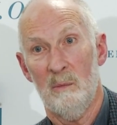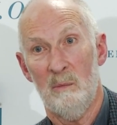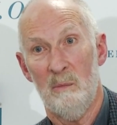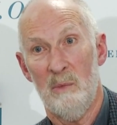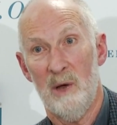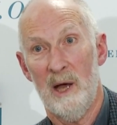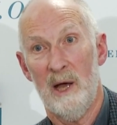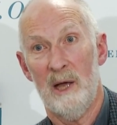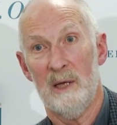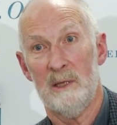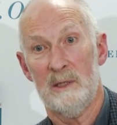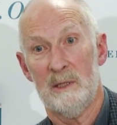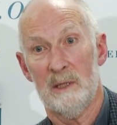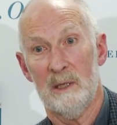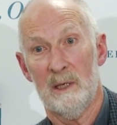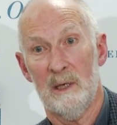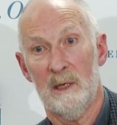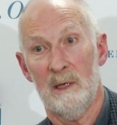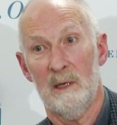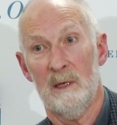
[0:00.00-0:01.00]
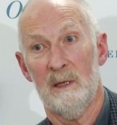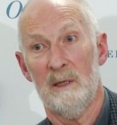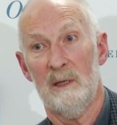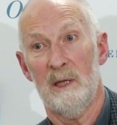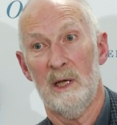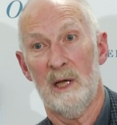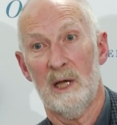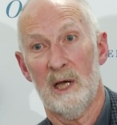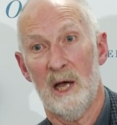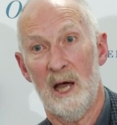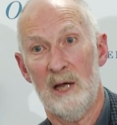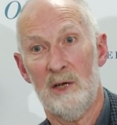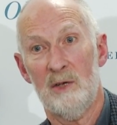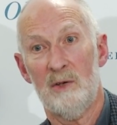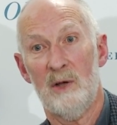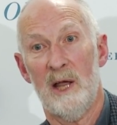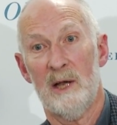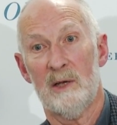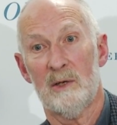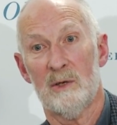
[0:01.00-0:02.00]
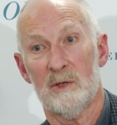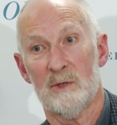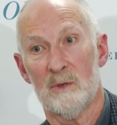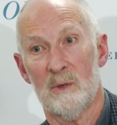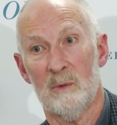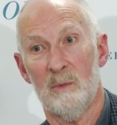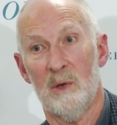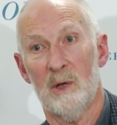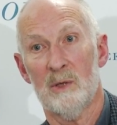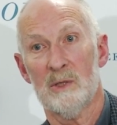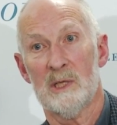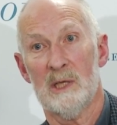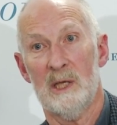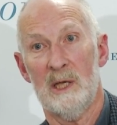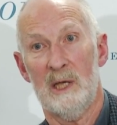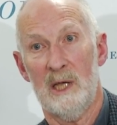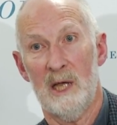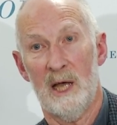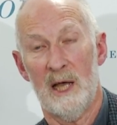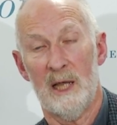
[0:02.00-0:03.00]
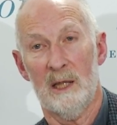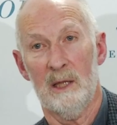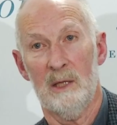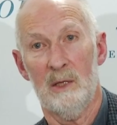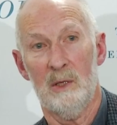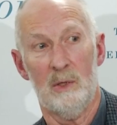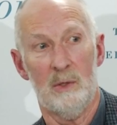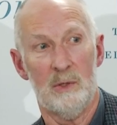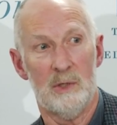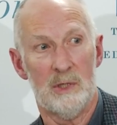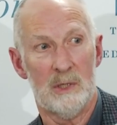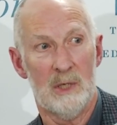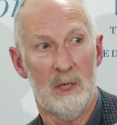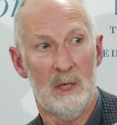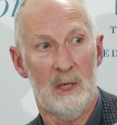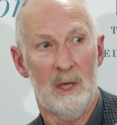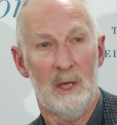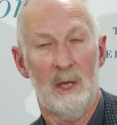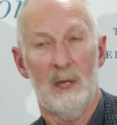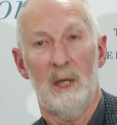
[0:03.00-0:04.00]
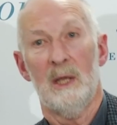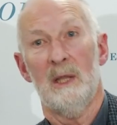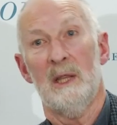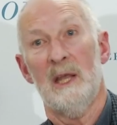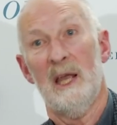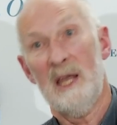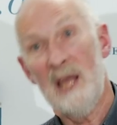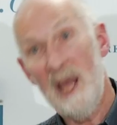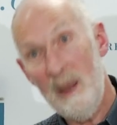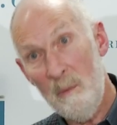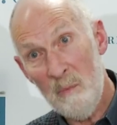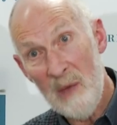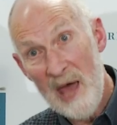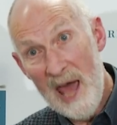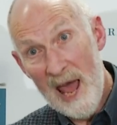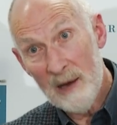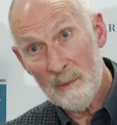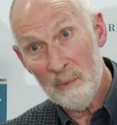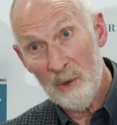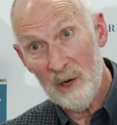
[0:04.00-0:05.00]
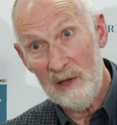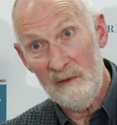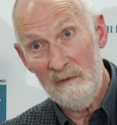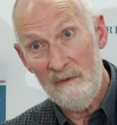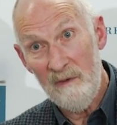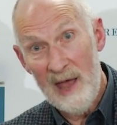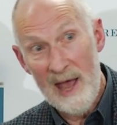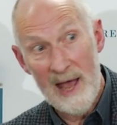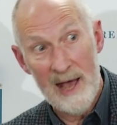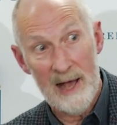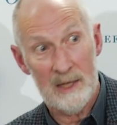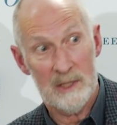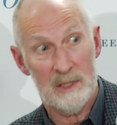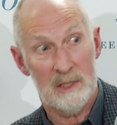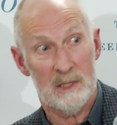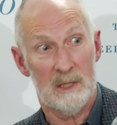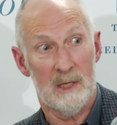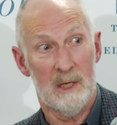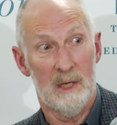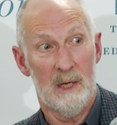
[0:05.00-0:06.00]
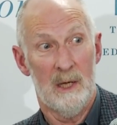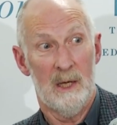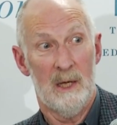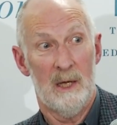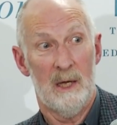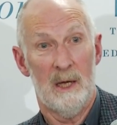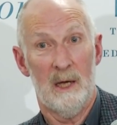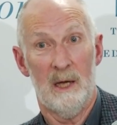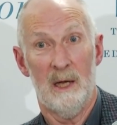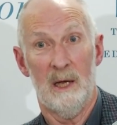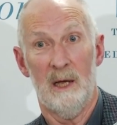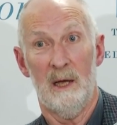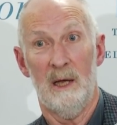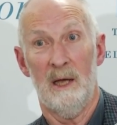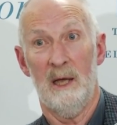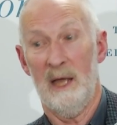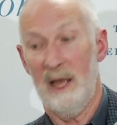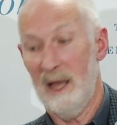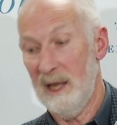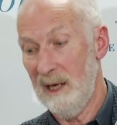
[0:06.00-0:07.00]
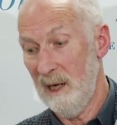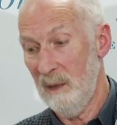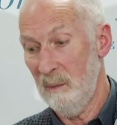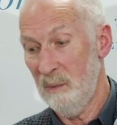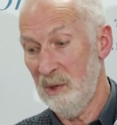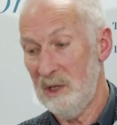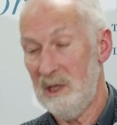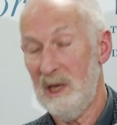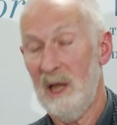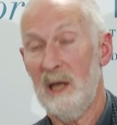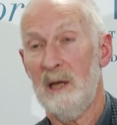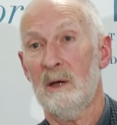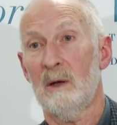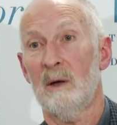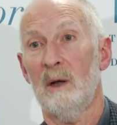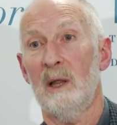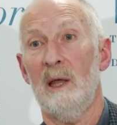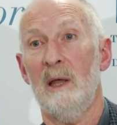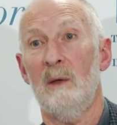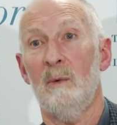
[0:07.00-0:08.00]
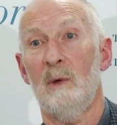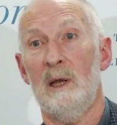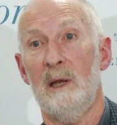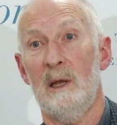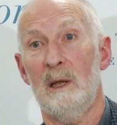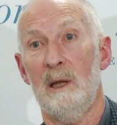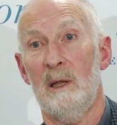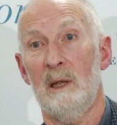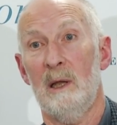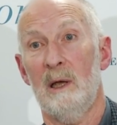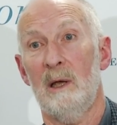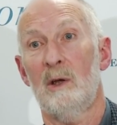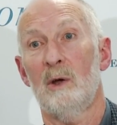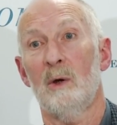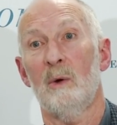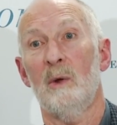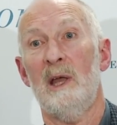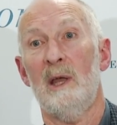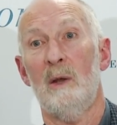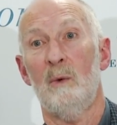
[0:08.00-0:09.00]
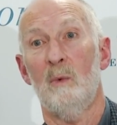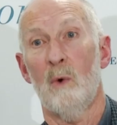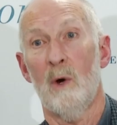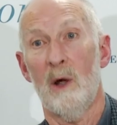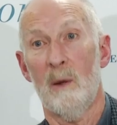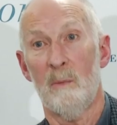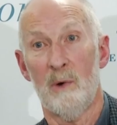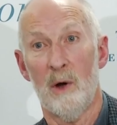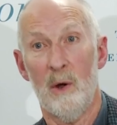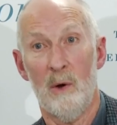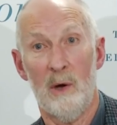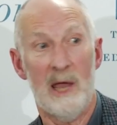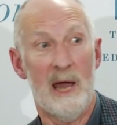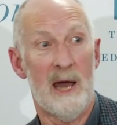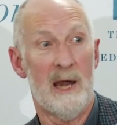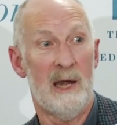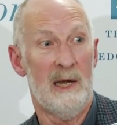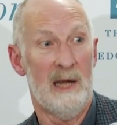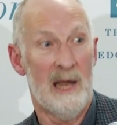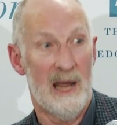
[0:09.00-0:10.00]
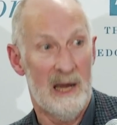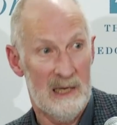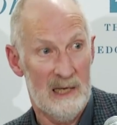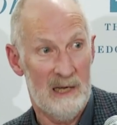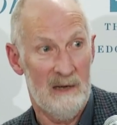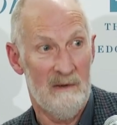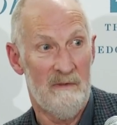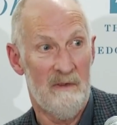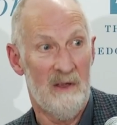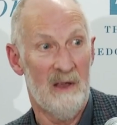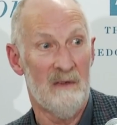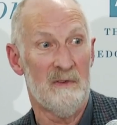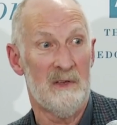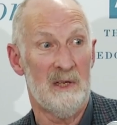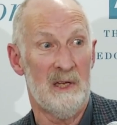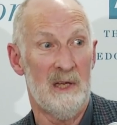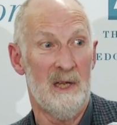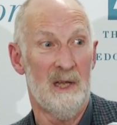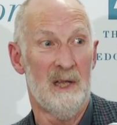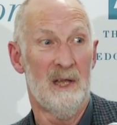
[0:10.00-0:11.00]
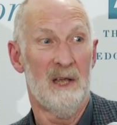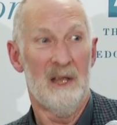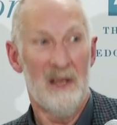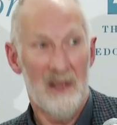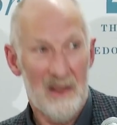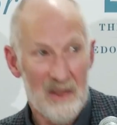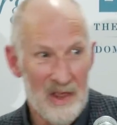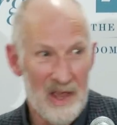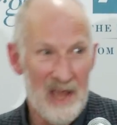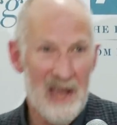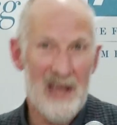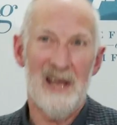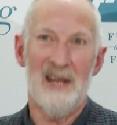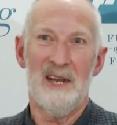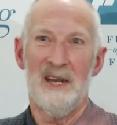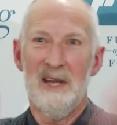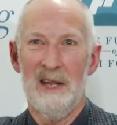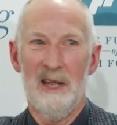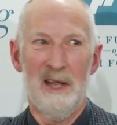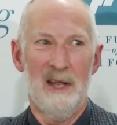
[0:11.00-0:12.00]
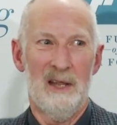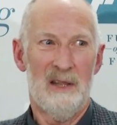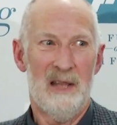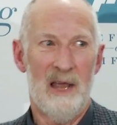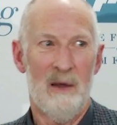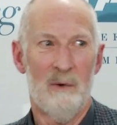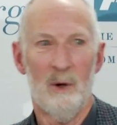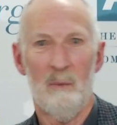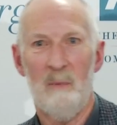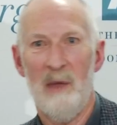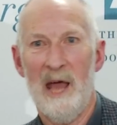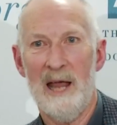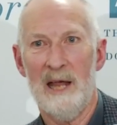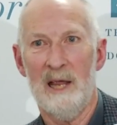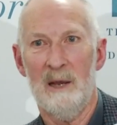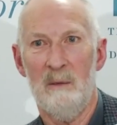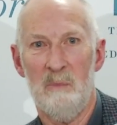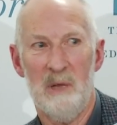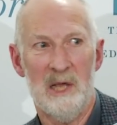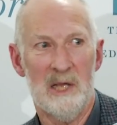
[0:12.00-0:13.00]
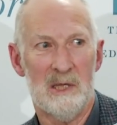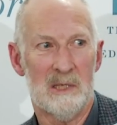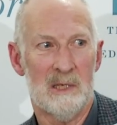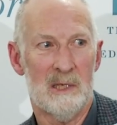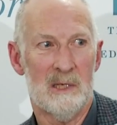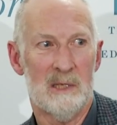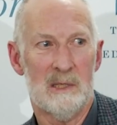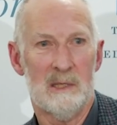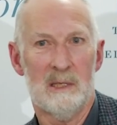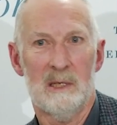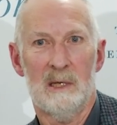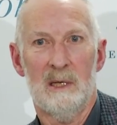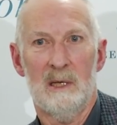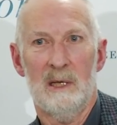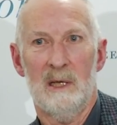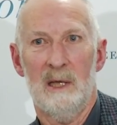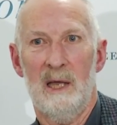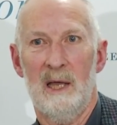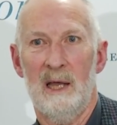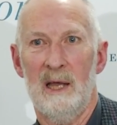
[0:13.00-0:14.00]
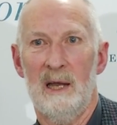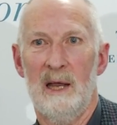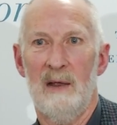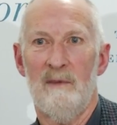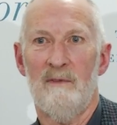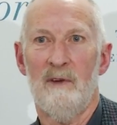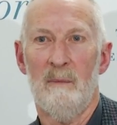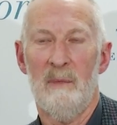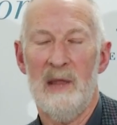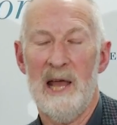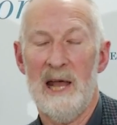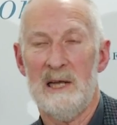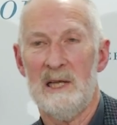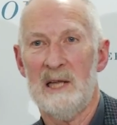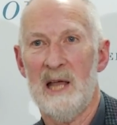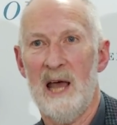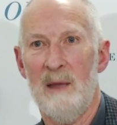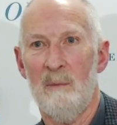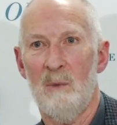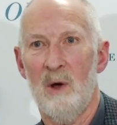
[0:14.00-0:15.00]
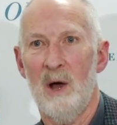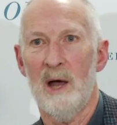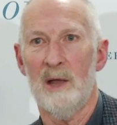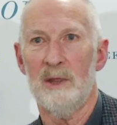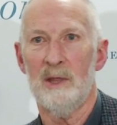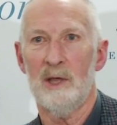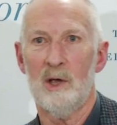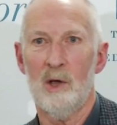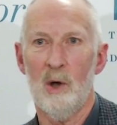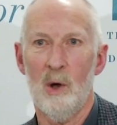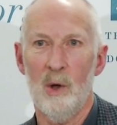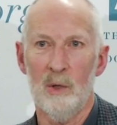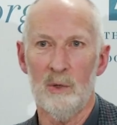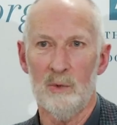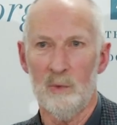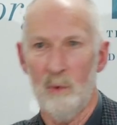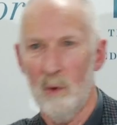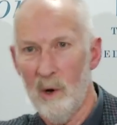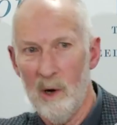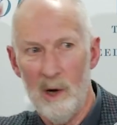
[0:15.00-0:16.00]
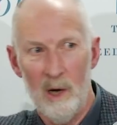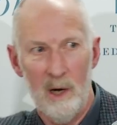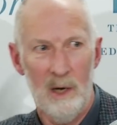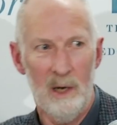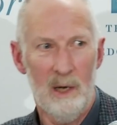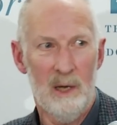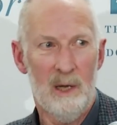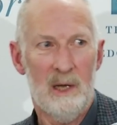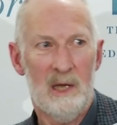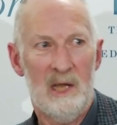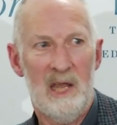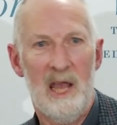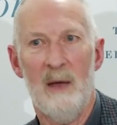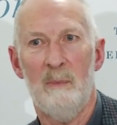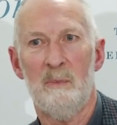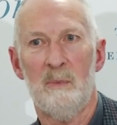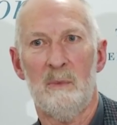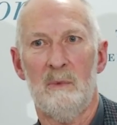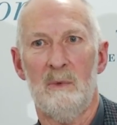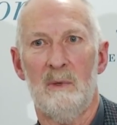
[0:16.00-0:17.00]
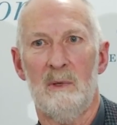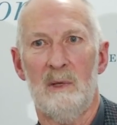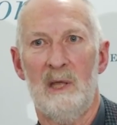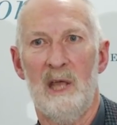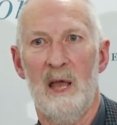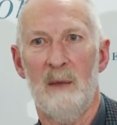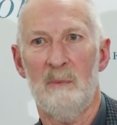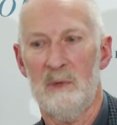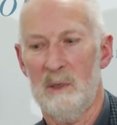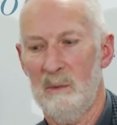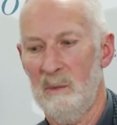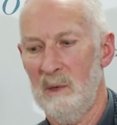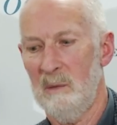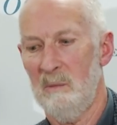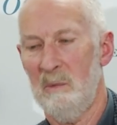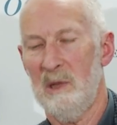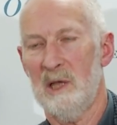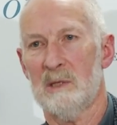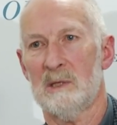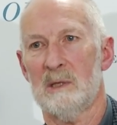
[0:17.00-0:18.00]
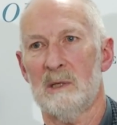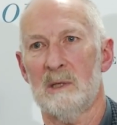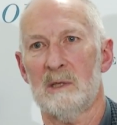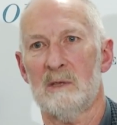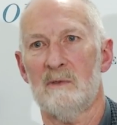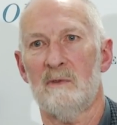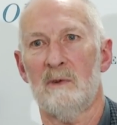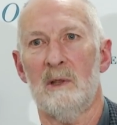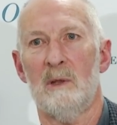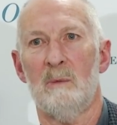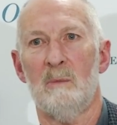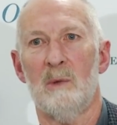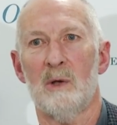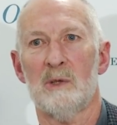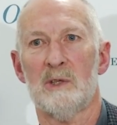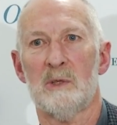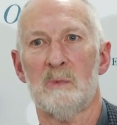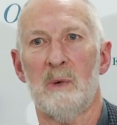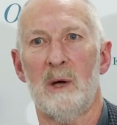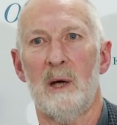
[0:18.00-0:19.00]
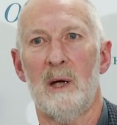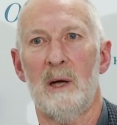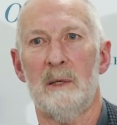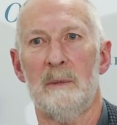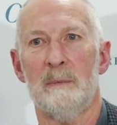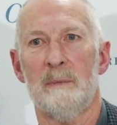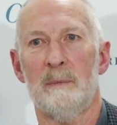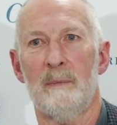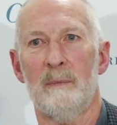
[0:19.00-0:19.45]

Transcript: But uh, the contractors were mostly cut loose. They came back pretty fast uh, and then particularly when the Korean War broke out in 1950, then they were back in business. And from that time on, the Cold War kept kept them in business for the most part.